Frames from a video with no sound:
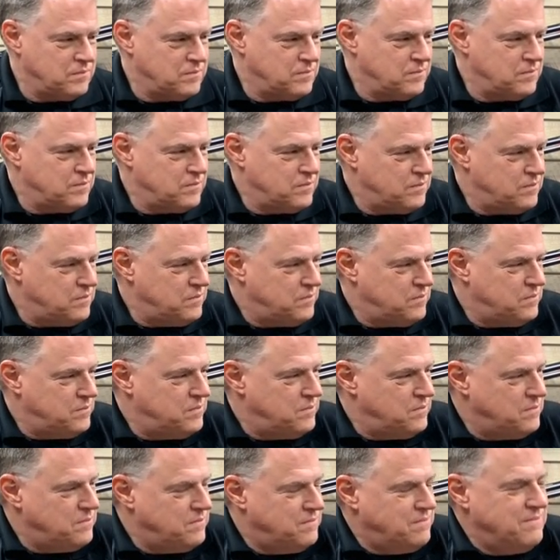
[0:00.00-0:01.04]

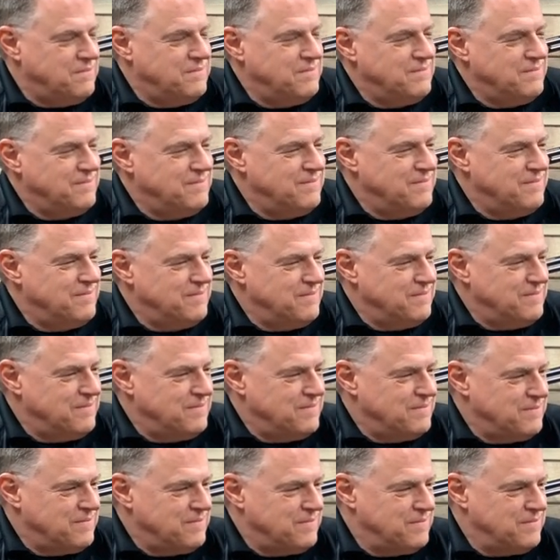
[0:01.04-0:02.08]

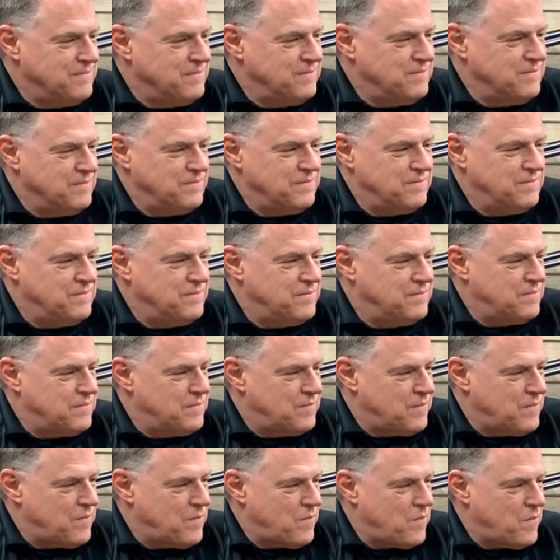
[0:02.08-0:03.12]

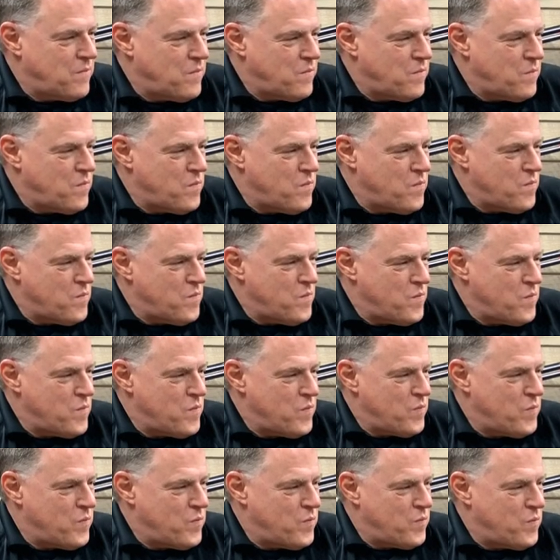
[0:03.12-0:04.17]

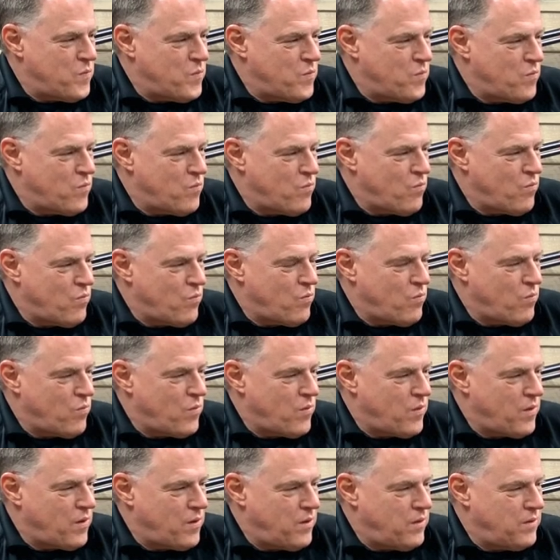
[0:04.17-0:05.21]

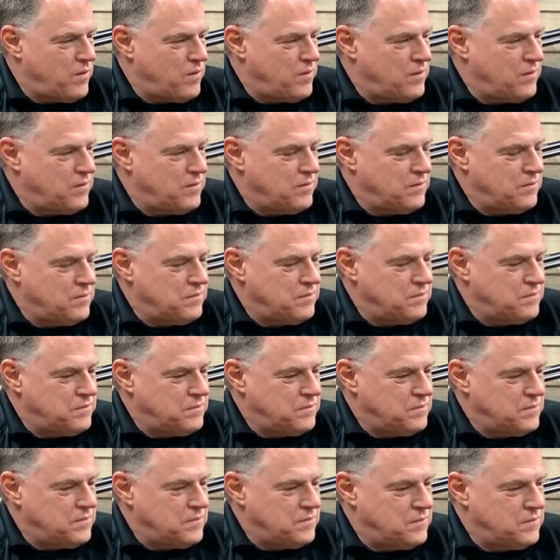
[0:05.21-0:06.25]

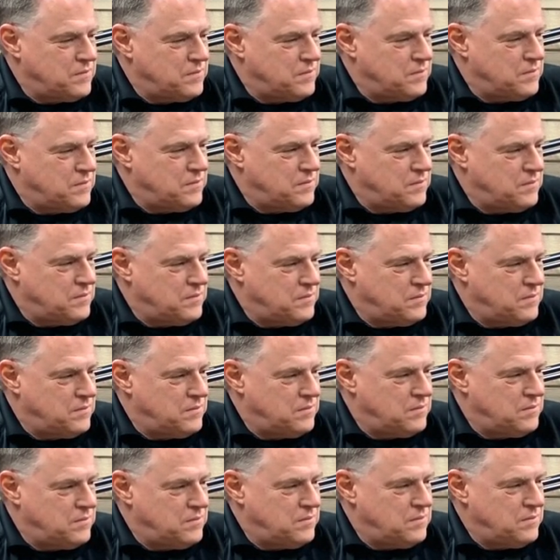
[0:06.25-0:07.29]

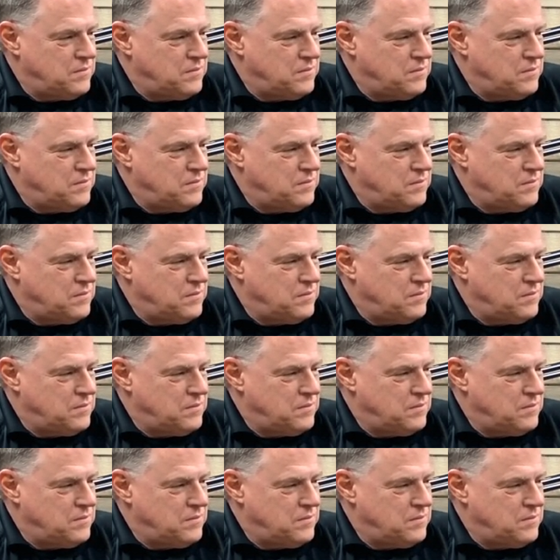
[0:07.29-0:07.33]
(not speaking)